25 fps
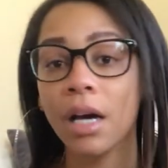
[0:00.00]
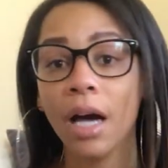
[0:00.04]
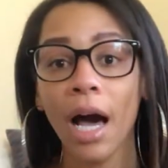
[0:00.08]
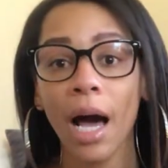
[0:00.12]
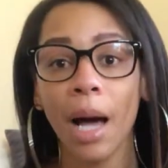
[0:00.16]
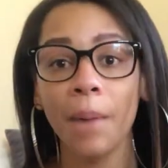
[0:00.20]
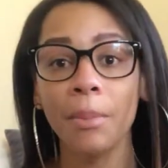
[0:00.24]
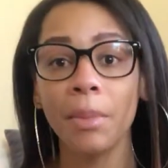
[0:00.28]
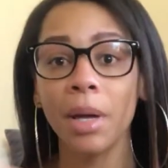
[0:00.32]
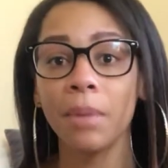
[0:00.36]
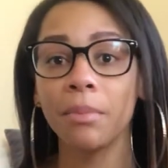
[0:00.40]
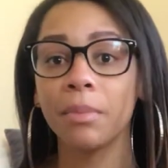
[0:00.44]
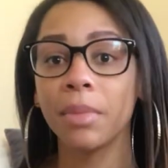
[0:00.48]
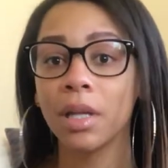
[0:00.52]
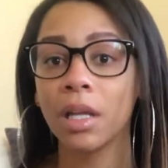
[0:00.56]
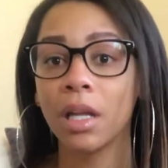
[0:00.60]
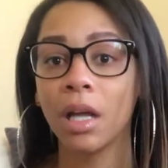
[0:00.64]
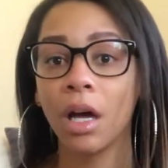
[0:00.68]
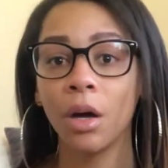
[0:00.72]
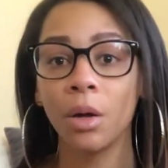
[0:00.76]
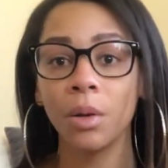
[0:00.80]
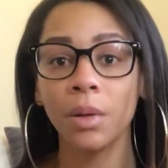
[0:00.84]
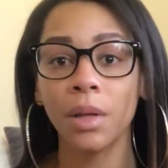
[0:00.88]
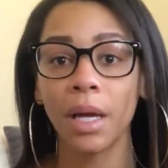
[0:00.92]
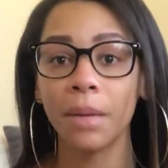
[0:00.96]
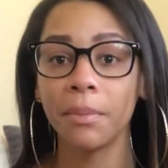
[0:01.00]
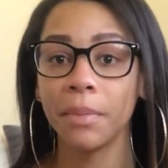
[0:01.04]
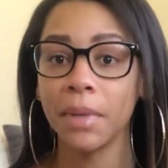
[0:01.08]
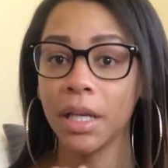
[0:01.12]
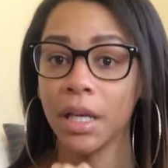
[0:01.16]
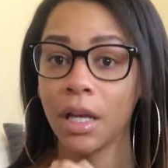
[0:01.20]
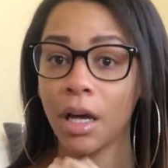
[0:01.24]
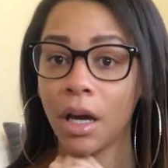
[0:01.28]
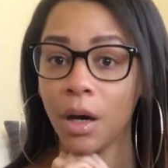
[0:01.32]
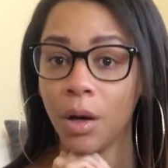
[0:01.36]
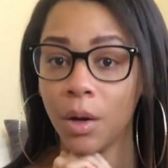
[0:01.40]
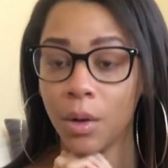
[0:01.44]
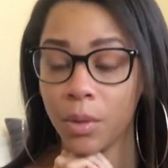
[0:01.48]
Comment below. Let me
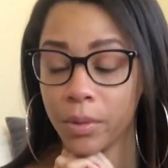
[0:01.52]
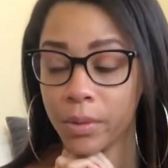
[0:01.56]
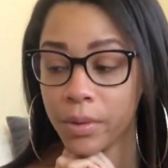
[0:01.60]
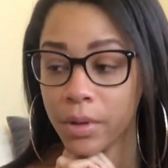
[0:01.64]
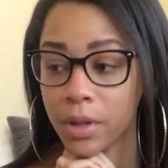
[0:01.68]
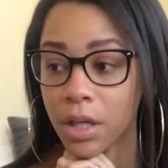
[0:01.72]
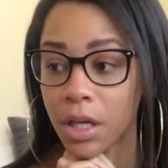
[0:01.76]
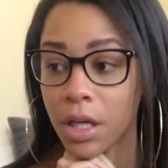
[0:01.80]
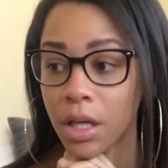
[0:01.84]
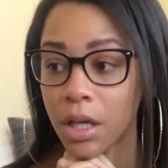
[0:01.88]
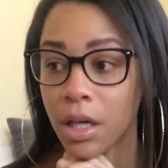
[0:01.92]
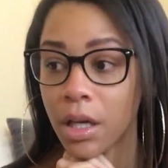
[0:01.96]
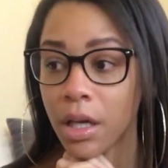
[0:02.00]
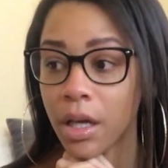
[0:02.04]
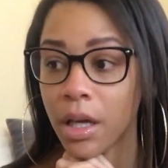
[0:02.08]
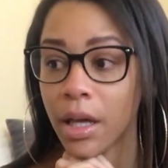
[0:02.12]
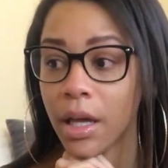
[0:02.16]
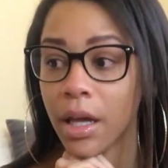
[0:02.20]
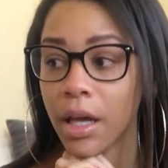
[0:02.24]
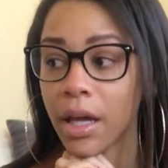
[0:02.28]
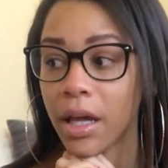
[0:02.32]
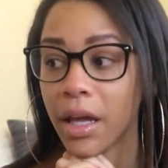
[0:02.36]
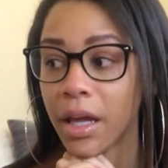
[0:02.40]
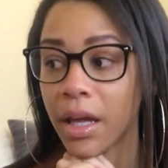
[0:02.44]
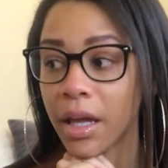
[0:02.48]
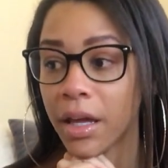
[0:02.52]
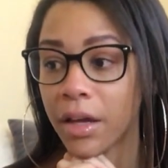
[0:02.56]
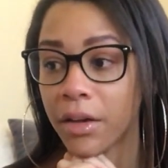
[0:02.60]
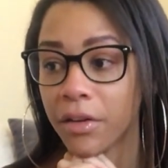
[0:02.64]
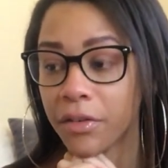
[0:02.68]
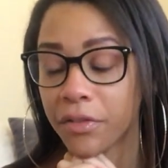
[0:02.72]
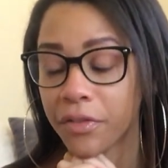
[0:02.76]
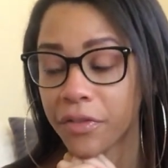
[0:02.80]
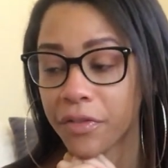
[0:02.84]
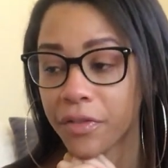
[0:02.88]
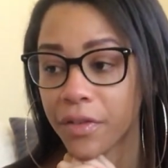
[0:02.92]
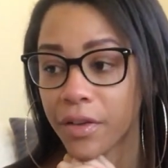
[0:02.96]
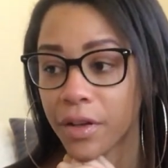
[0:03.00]
know if
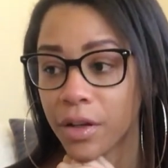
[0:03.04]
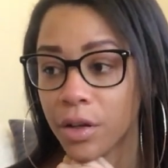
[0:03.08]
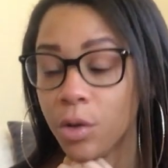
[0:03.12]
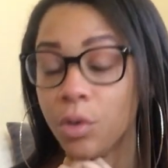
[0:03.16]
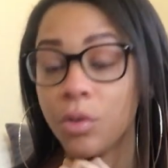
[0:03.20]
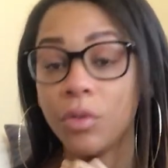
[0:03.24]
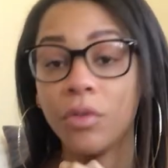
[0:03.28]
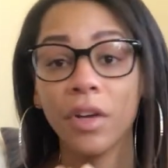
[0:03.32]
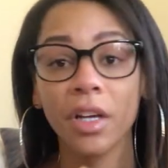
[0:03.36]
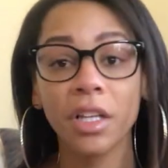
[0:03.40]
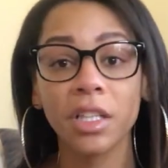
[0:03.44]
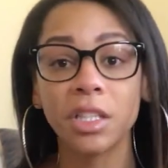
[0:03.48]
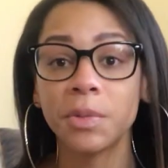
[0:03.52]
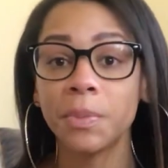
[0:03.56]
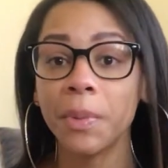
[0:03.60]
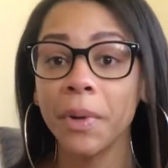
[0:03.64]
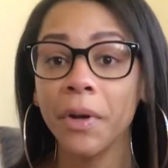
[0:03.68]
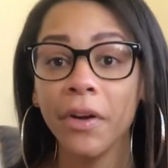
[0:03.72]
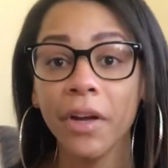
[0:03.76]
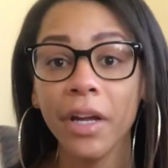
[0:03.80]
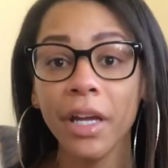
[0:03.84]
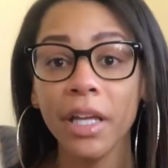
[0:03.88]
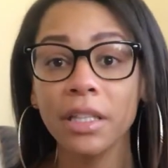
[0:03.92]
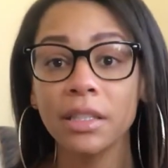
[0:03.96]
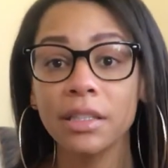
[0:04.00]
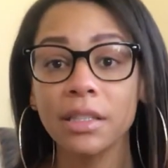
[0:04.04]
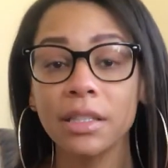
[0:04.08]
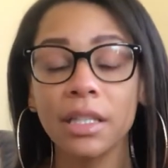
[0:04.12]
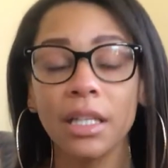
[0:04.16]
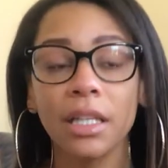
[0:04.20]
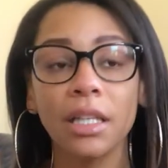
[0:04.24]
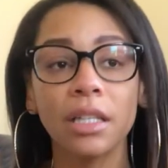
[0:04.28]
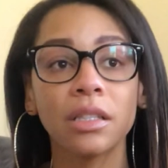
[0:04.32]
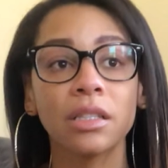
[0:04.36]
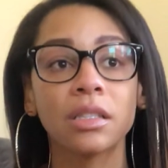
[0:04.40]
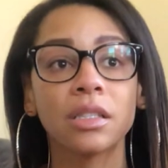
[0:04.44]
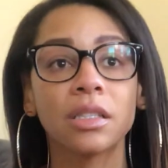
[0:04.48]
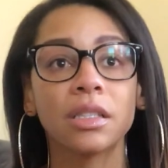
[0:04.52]
you've experienced
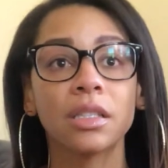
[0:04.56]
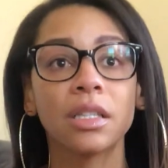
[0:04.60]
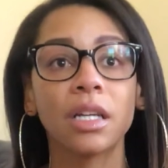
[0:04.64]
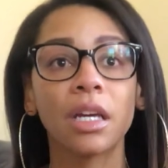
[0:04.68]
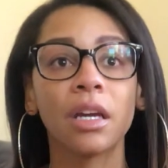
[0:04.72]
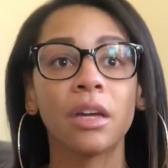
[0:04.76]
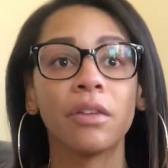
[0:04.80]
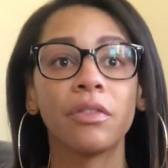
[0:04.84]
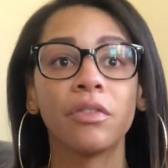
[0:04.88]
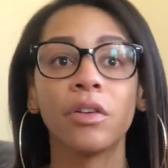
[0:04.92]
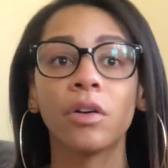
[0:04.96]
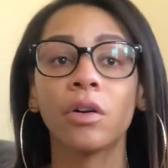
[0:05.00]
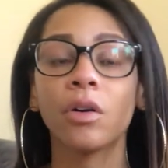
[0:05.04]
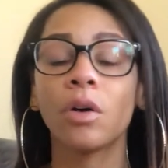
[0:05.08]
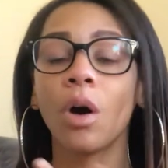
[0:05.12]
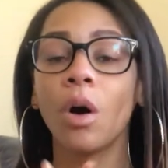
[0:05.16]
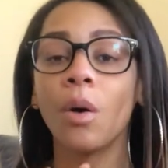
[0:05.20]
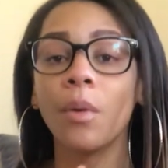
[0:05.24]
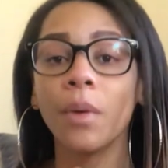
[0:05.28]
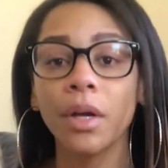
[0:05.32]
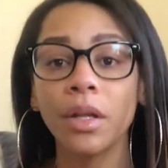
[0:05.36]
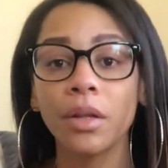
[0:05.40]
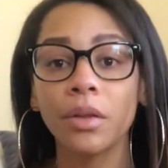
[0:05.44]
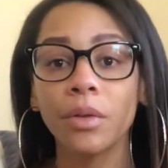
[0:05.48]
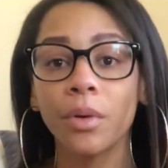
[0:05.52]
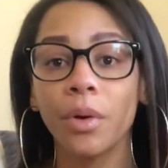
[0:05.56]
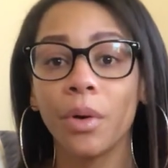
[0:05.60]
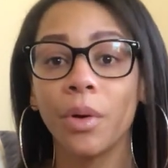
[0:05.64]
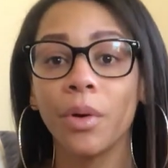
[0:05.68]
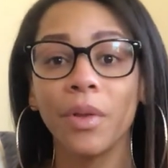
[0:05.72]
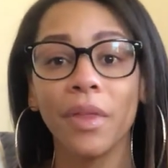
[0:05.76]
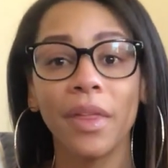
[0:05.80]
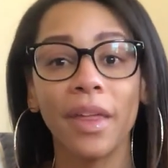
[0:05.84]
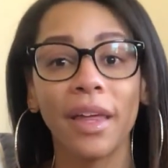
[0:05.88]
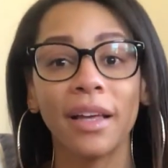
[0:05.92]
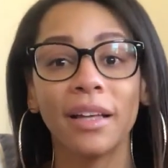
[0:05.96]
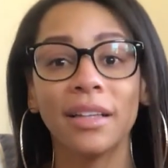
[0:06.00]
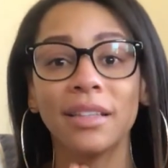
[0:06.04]
this, if you're going through
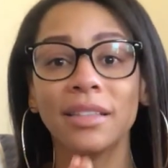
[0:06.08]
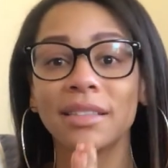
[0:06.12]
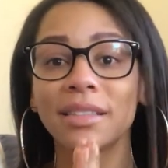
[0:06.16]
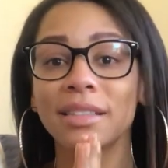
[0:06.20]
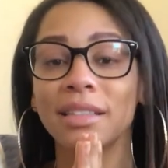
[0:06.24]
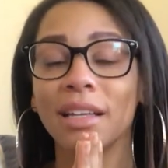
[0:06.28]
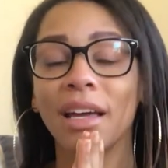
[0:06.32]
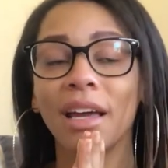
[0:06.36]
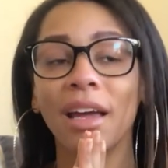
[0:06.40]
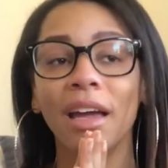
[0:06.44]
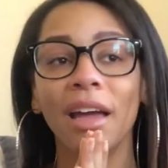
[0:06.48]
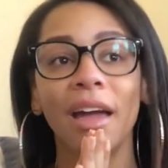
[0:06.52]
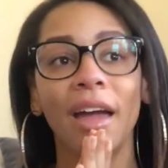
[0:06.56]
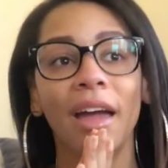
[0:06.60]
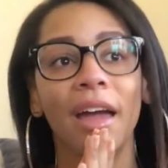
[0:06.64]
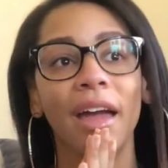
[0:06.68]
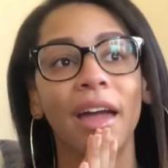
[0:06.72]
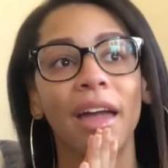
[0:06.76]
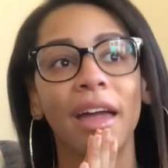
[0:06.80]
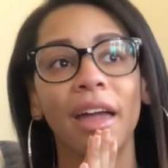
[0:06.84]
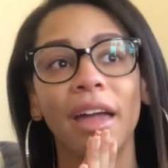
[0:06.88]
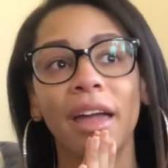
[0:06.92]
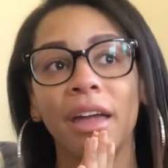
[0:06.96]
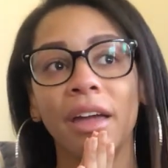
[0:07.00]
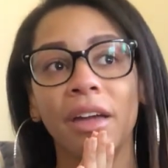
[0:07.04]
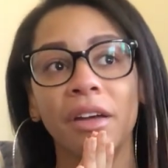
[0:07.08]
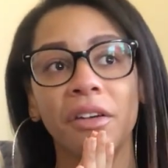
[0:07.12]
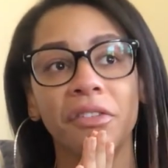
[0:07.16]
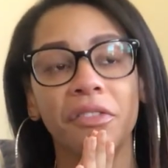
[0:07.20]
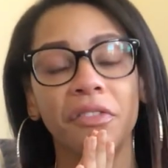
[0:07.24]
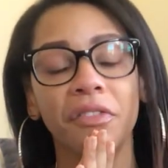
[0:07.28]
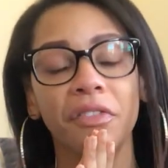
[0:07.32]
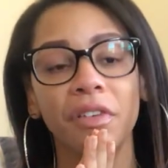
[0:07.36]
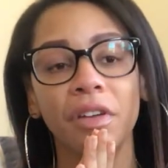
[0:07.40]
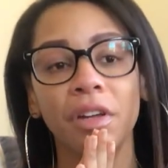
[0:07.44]
this, if,